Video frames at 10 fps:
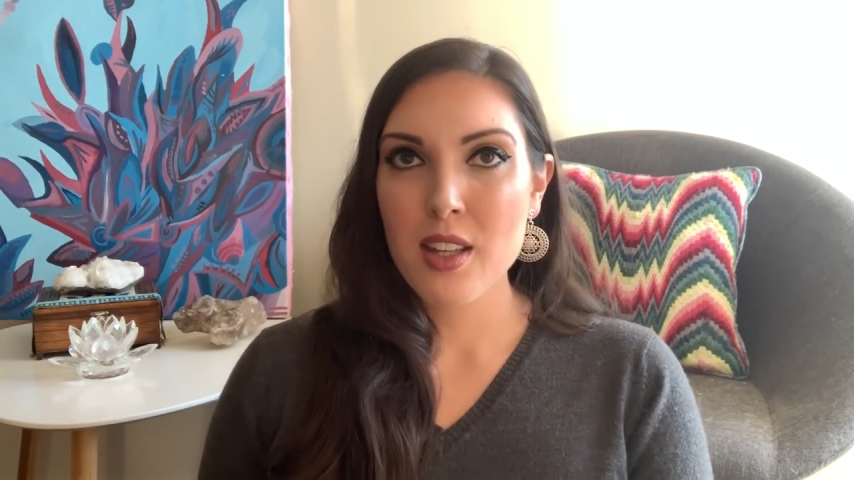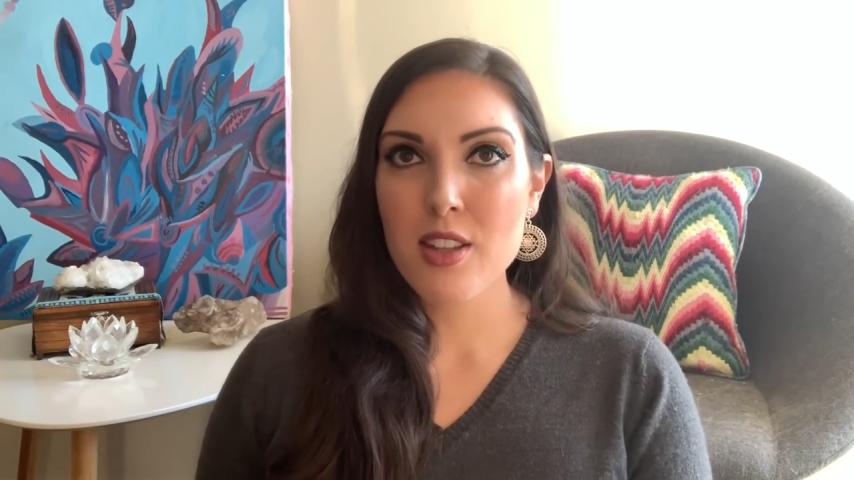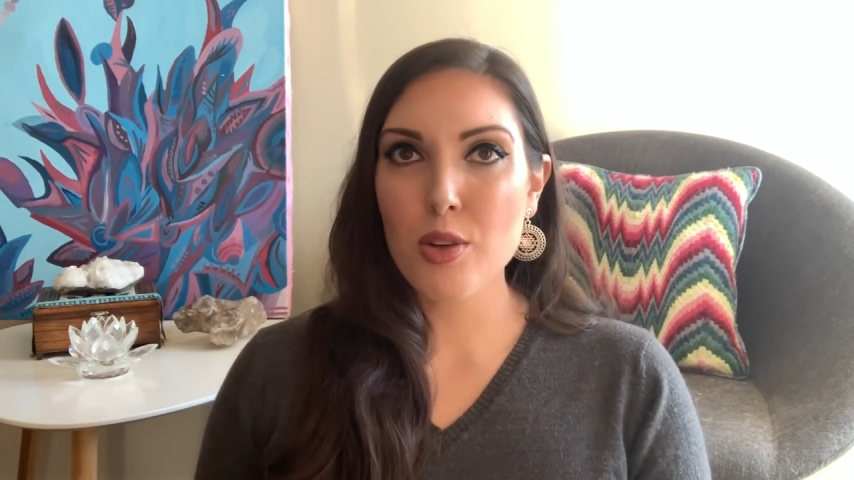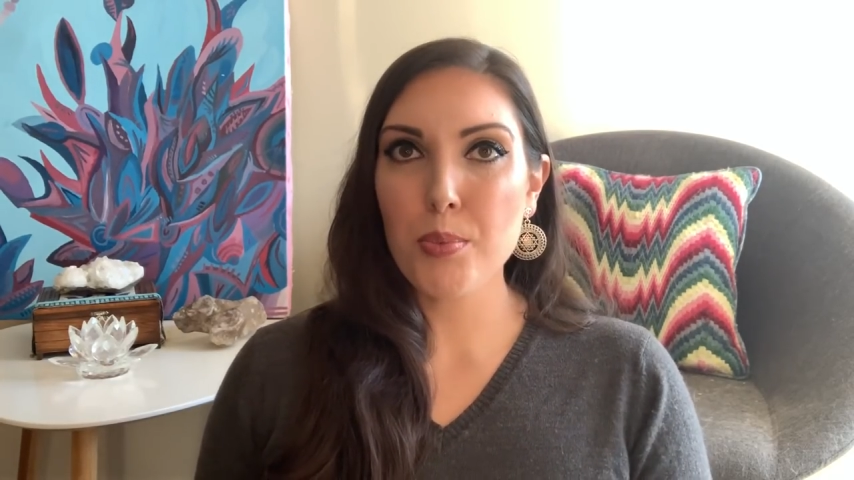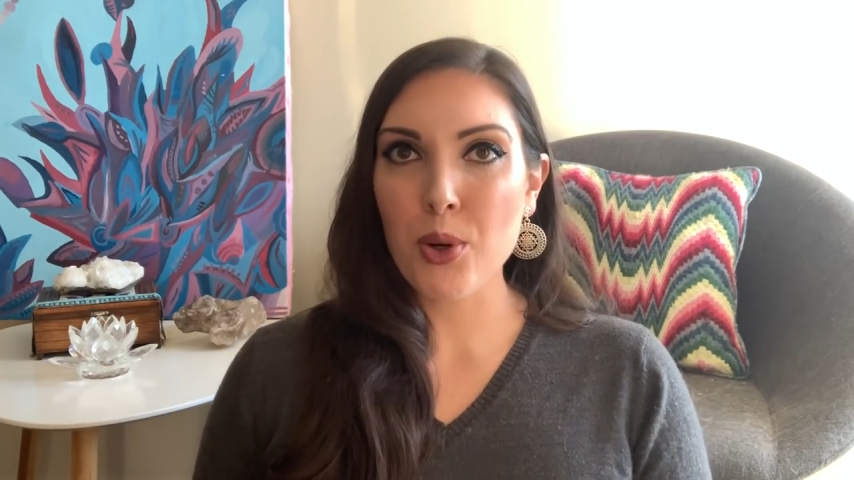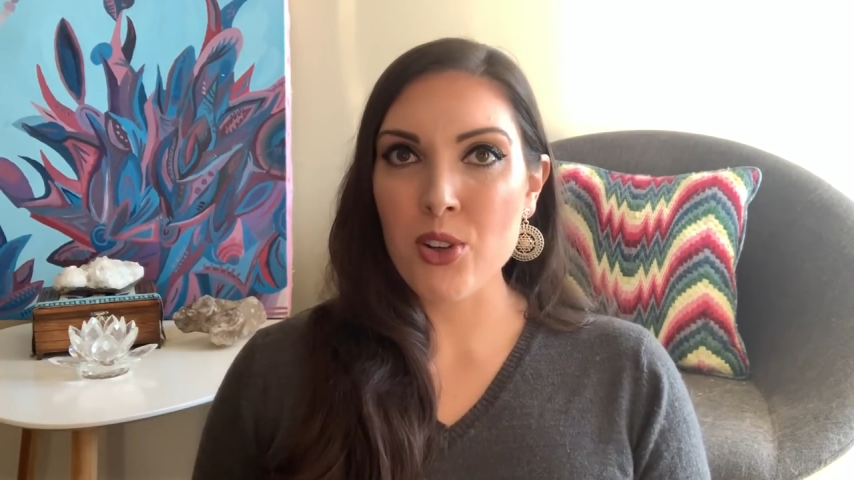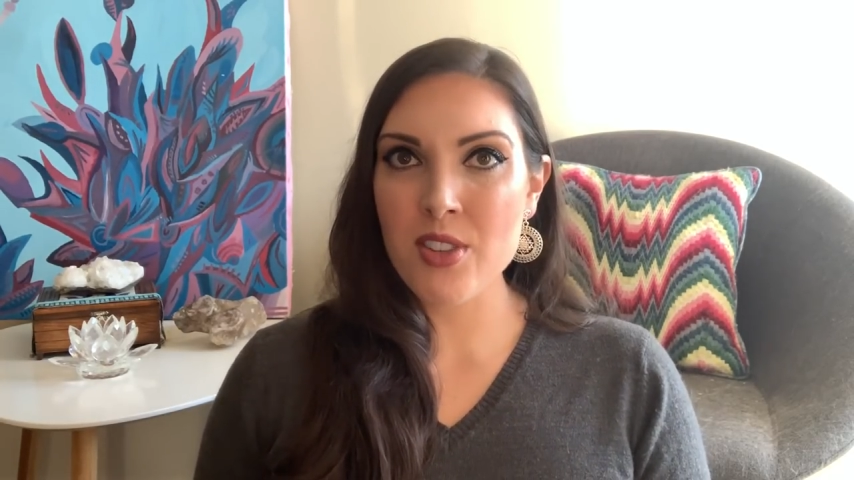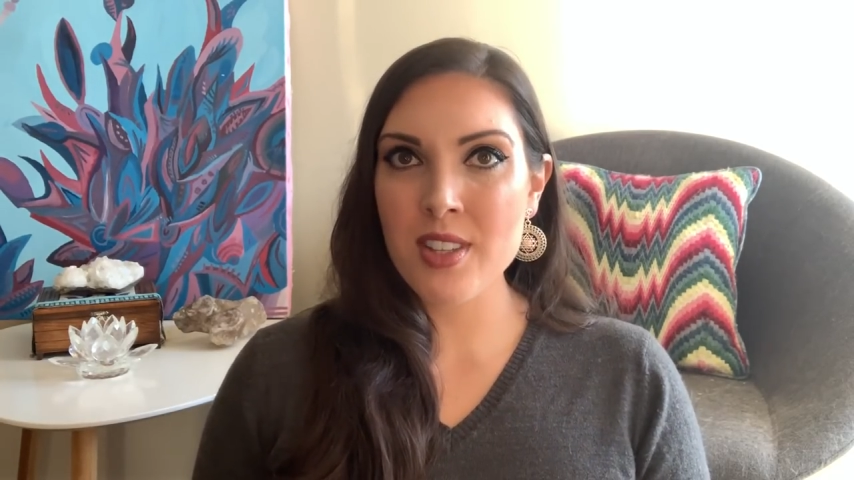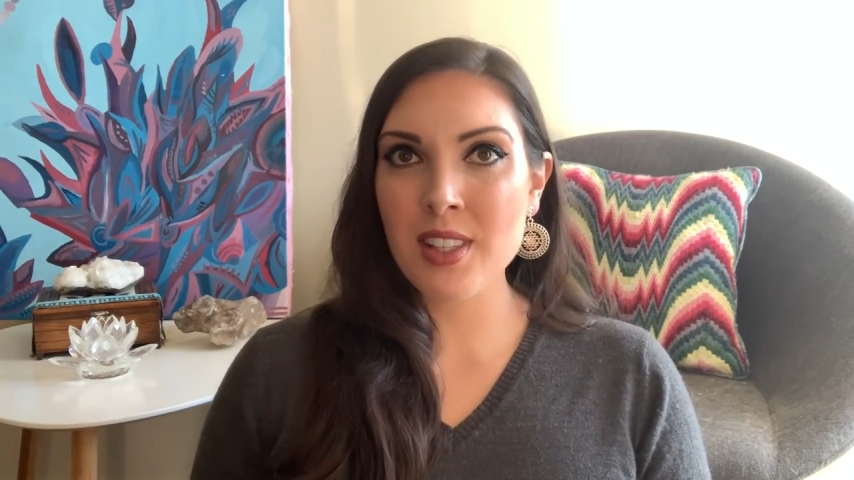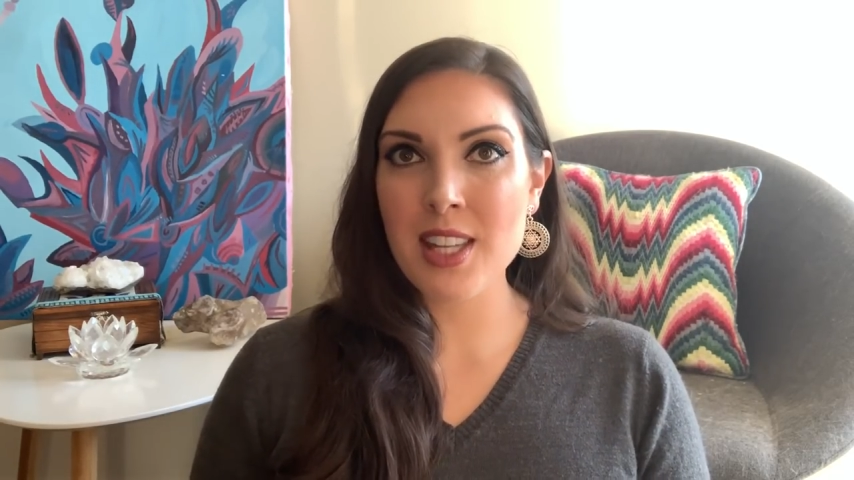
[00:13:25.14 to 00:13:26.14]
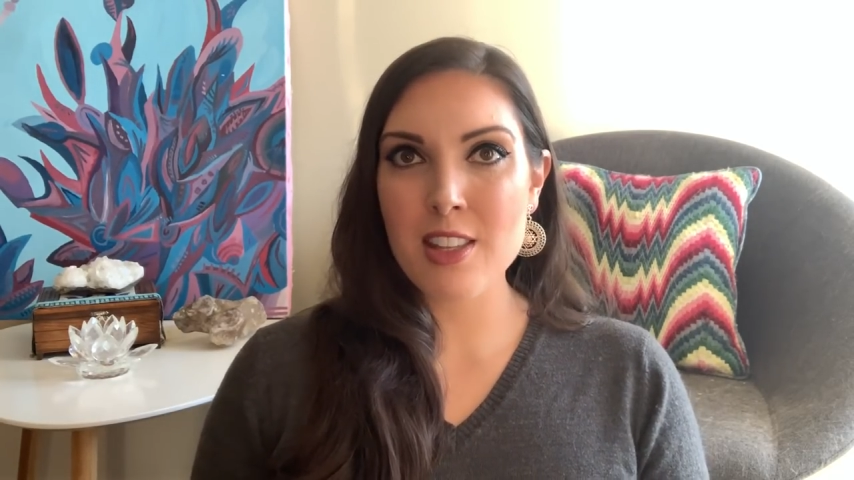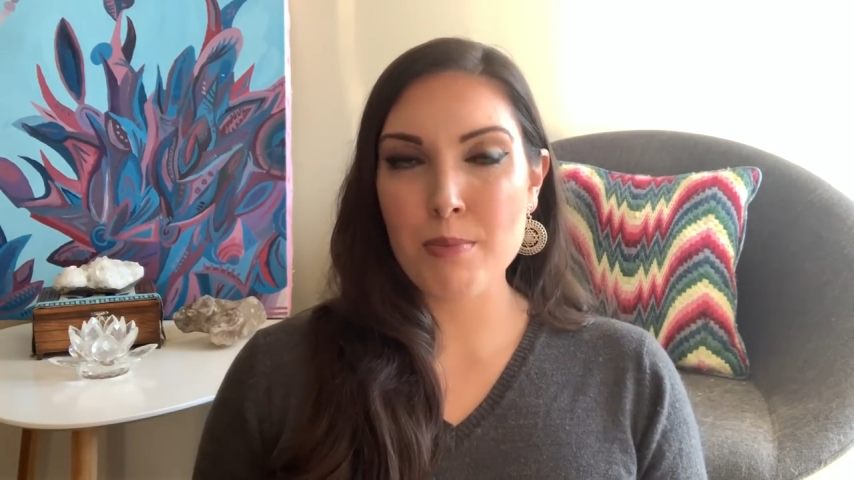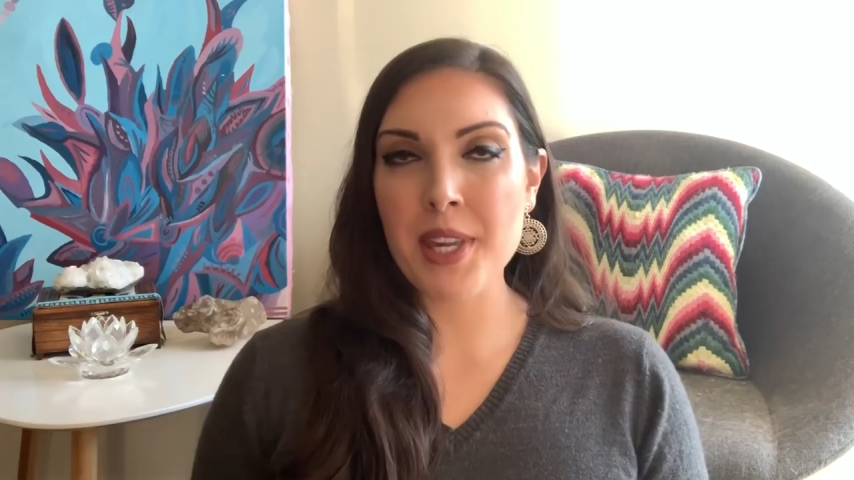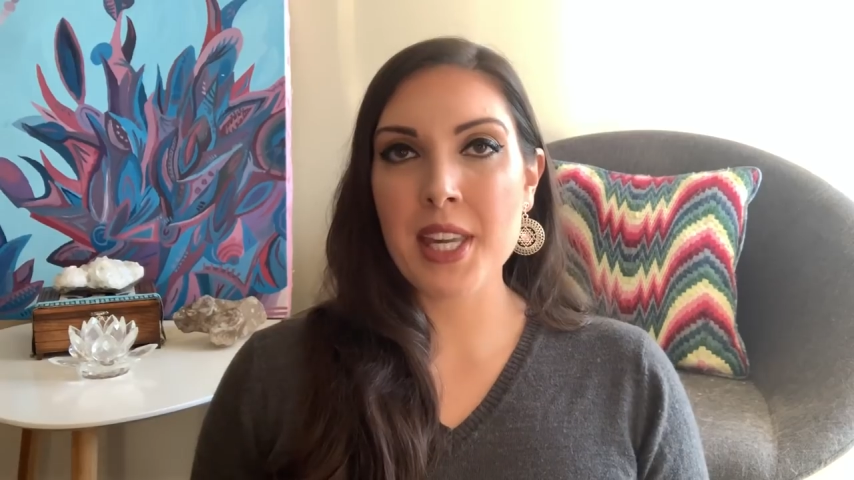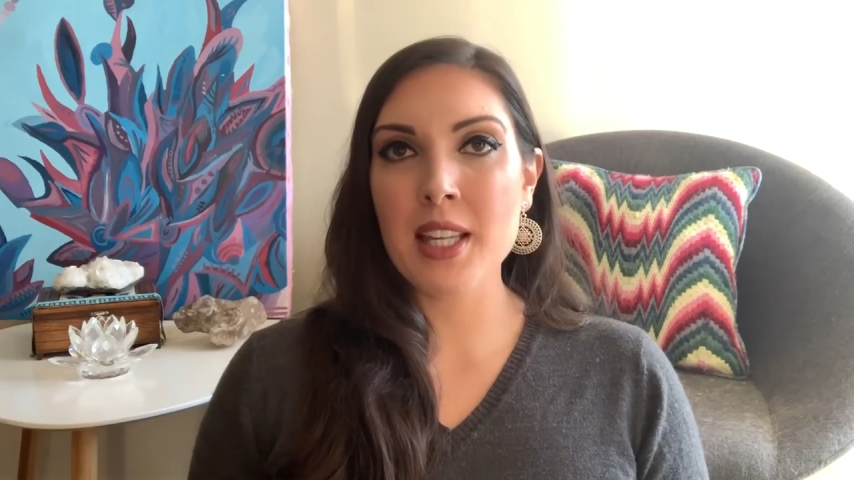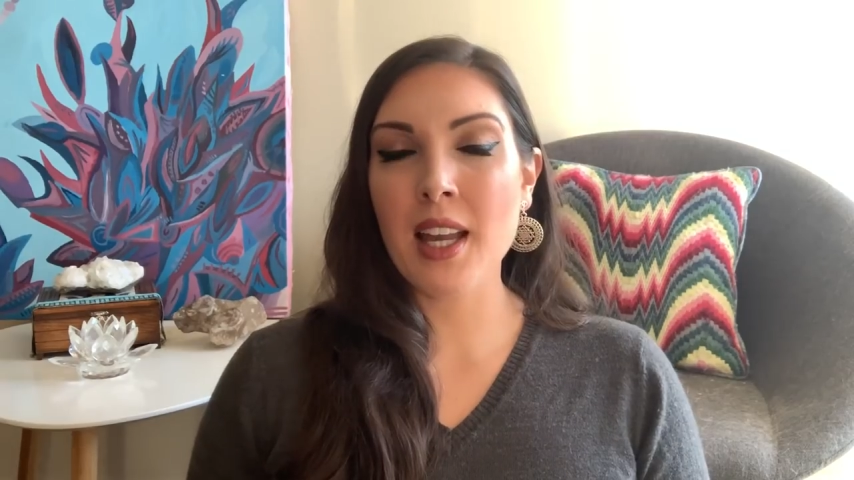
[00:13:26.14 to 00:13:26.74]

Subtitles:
So personally speaking,